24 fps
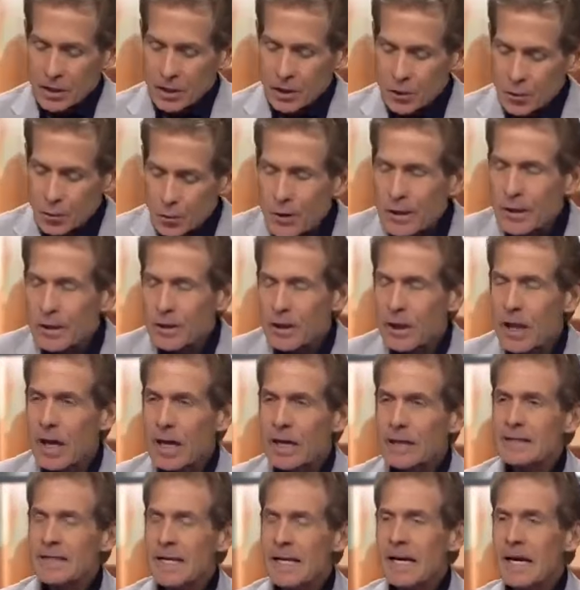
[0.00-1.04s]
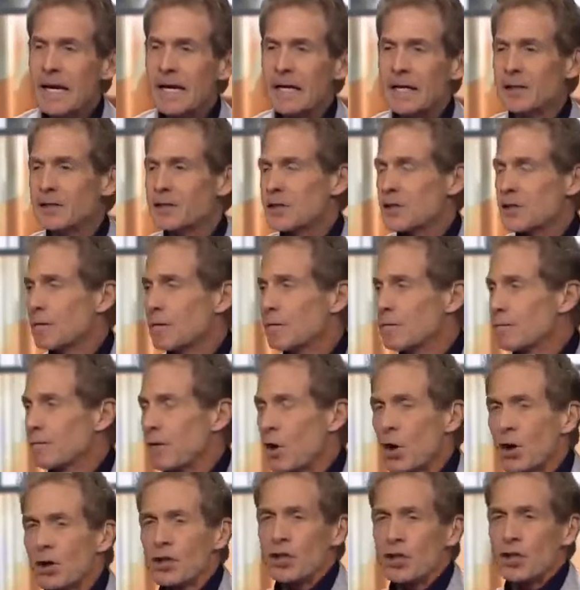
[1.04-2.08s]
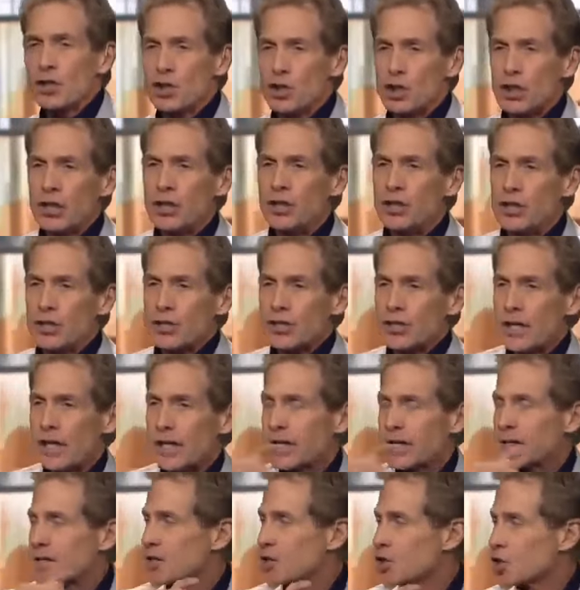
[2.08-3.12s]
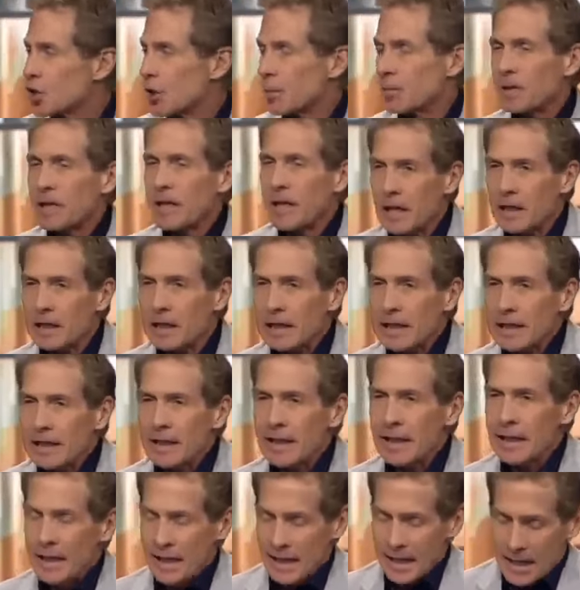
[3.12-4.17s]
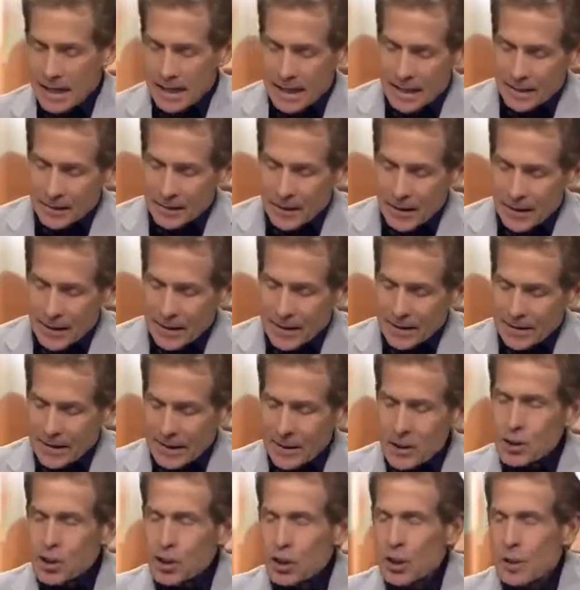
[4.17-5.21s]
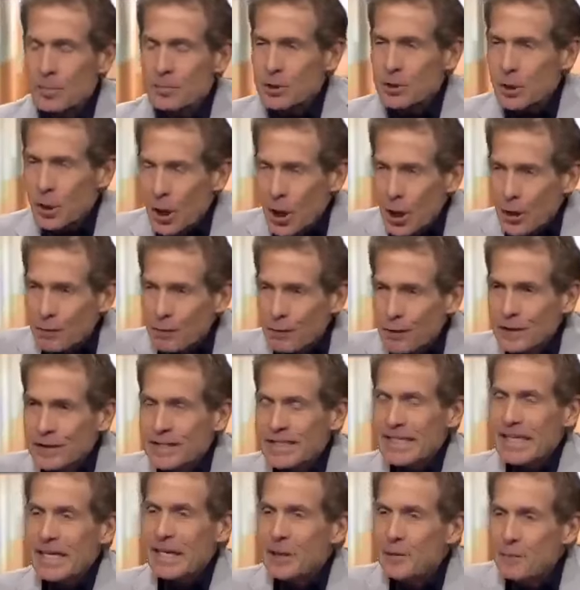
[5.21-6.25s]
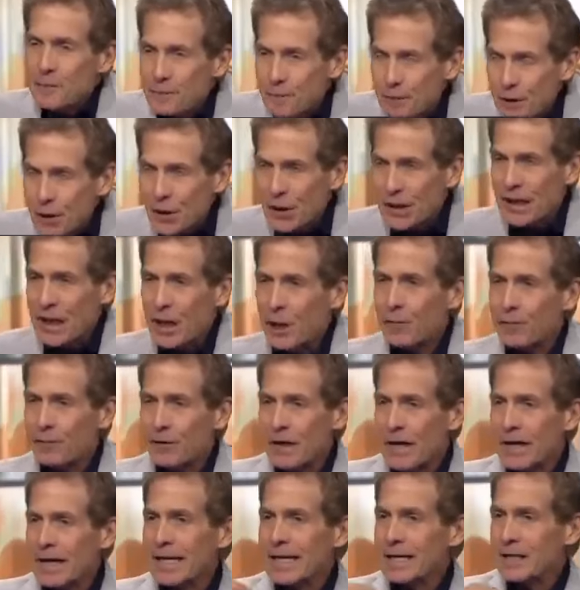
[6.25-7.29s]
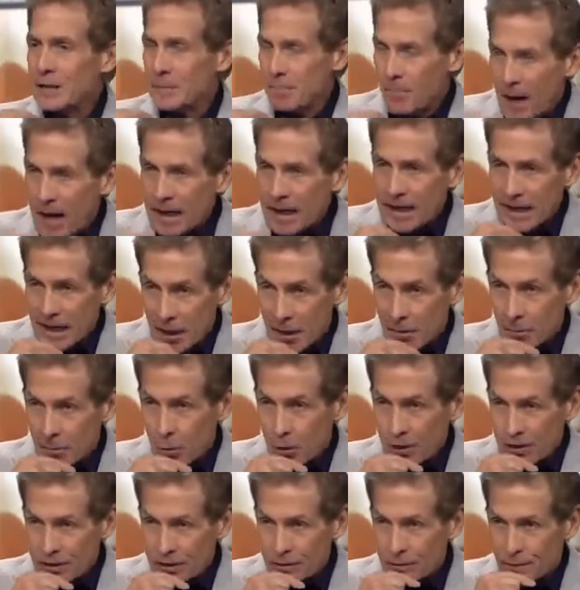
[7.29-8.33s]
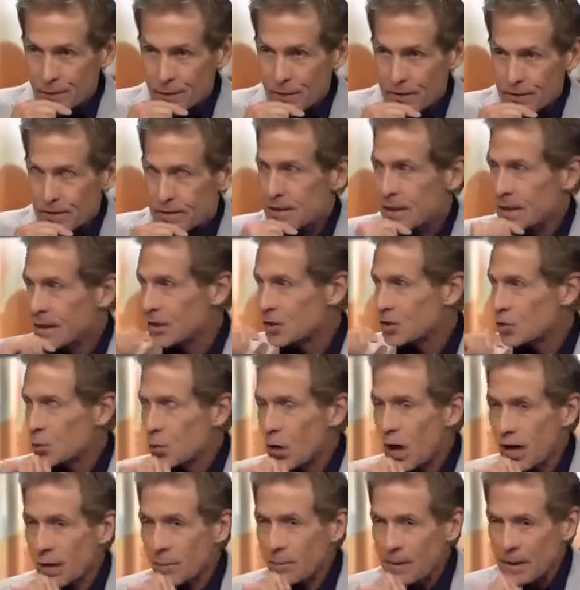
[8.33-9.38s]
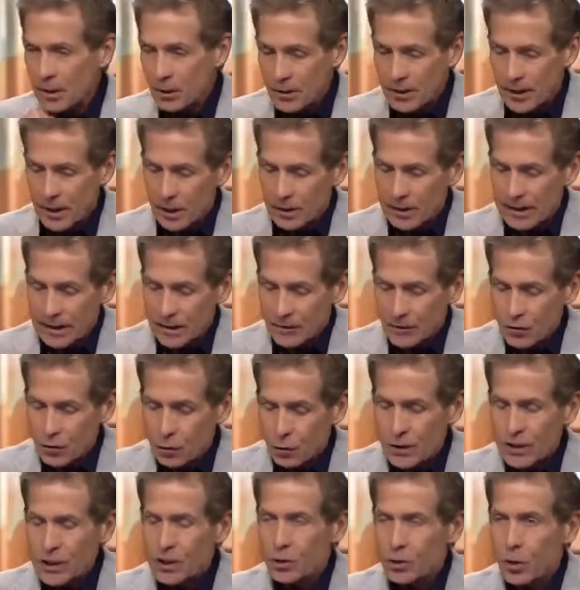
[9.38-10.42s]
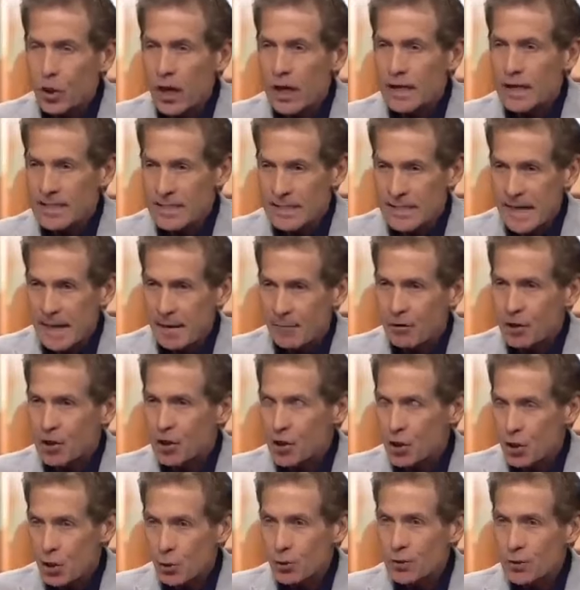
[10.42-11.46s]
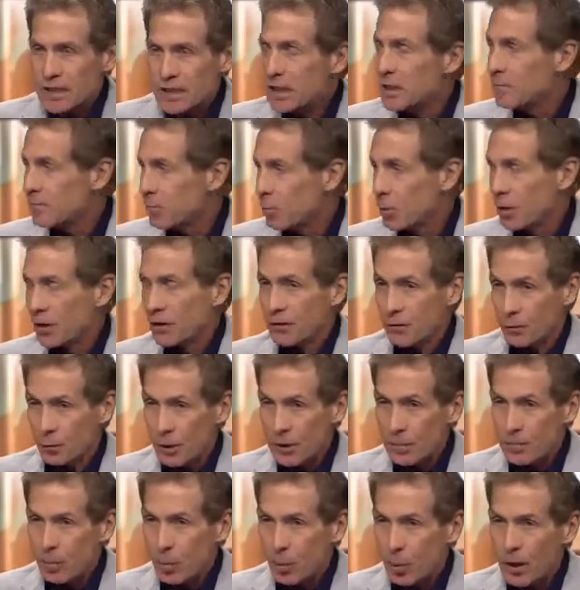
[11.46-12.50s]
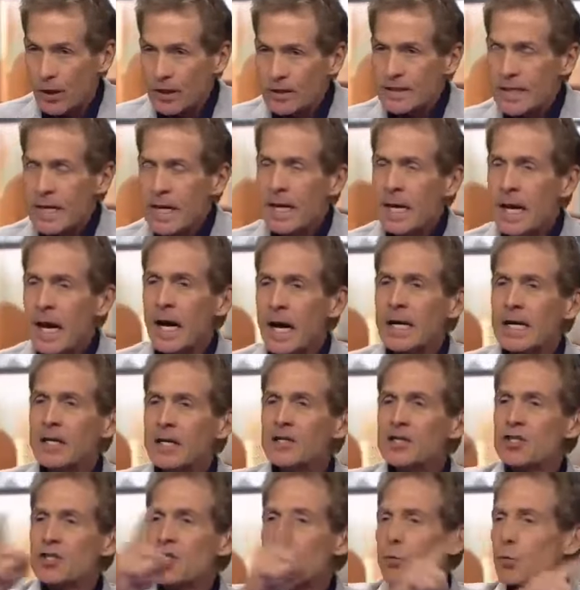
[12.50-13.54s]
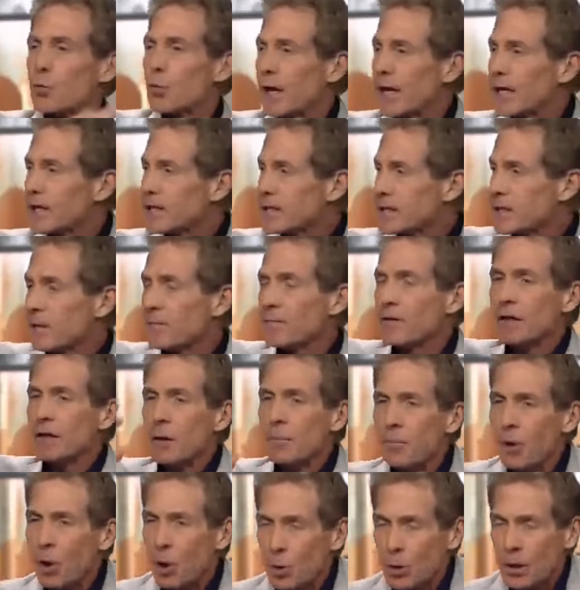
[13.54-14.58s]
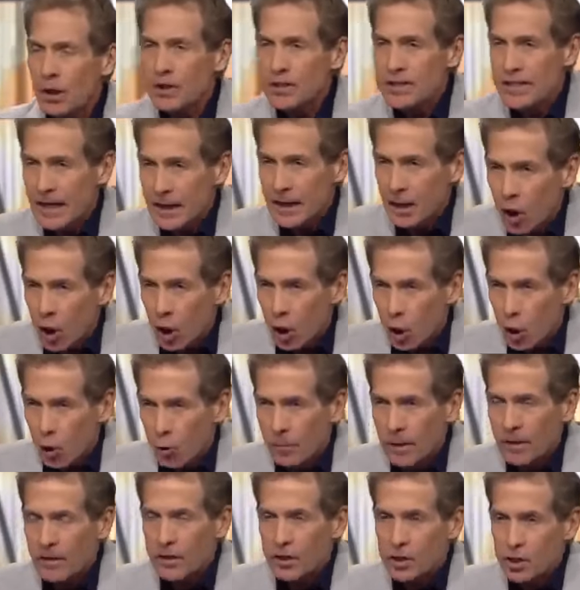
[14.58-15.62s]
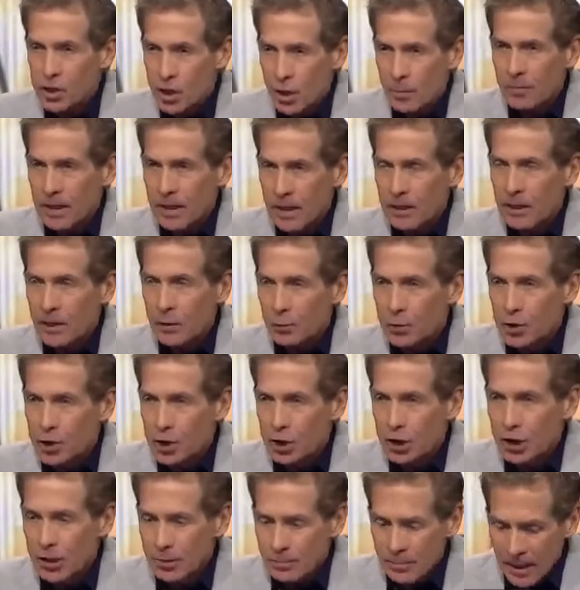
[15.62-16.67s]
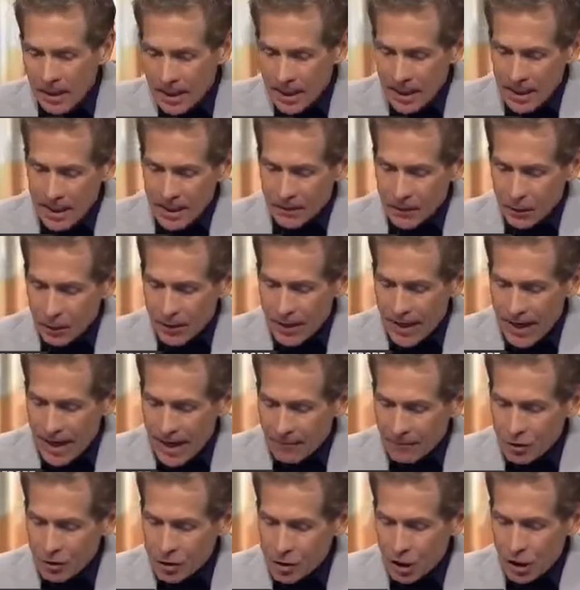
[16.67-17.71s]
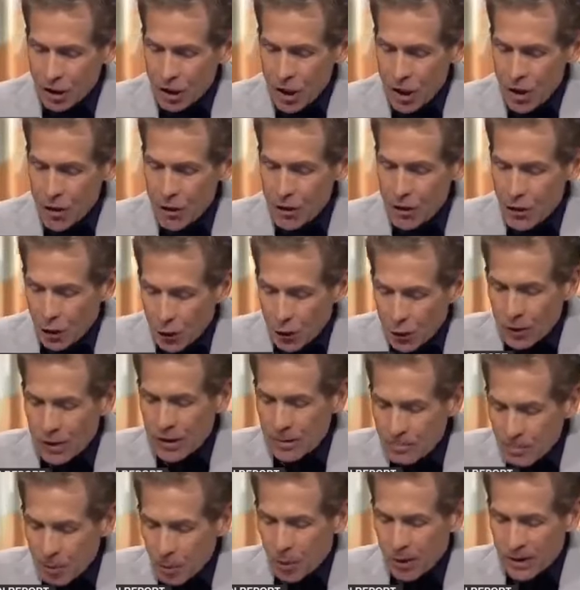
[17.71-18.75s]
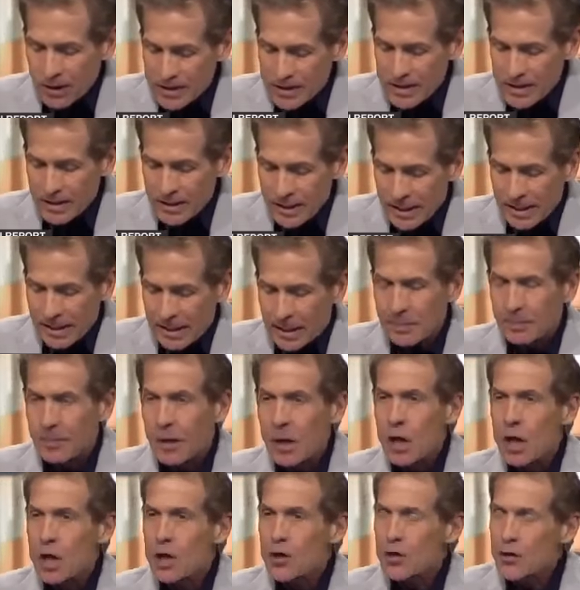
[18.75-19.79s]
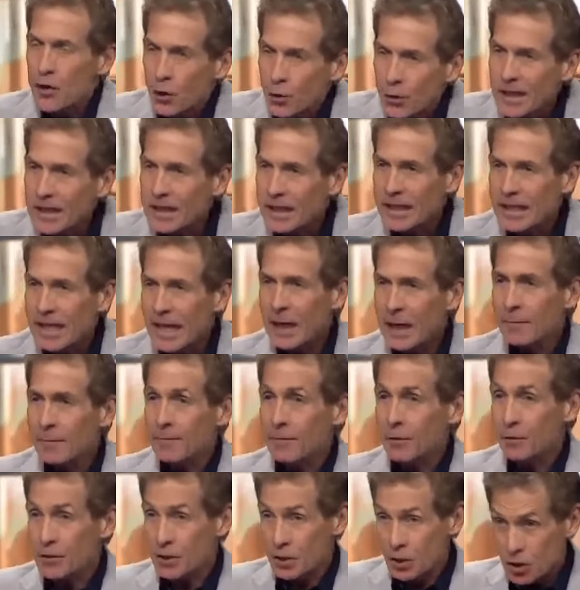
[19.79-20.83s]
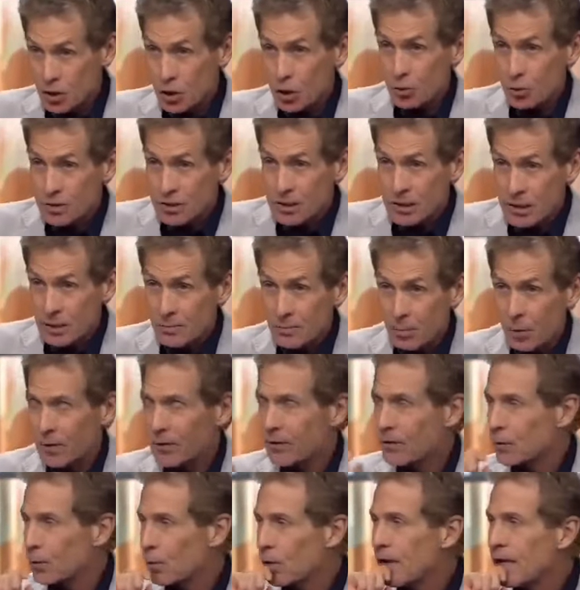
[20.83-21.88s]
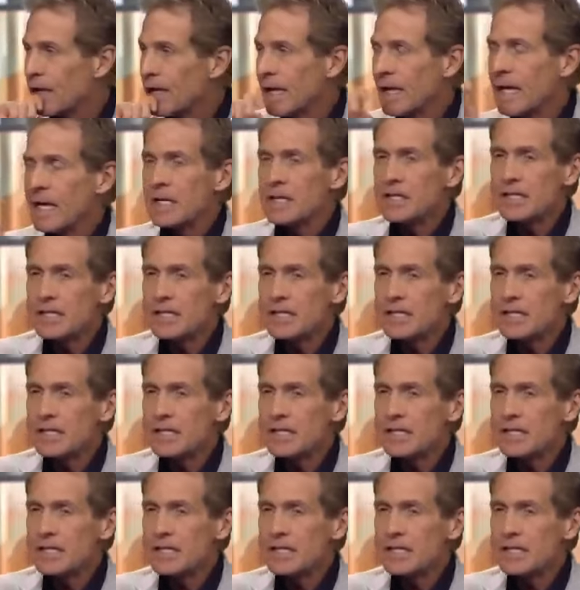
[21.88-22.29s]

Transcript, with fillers: Do you realize against the vaunted genius that is Chip Kelly that, that Chip's offense in Philadelphia against my Cowboy defense, against Rod Marinelli in three tries has averaged 13.3 points. Against the rest of the opponents at home in the Chip Kelly regime, they're averaging 30 points a game. 30 a game versus 13.3.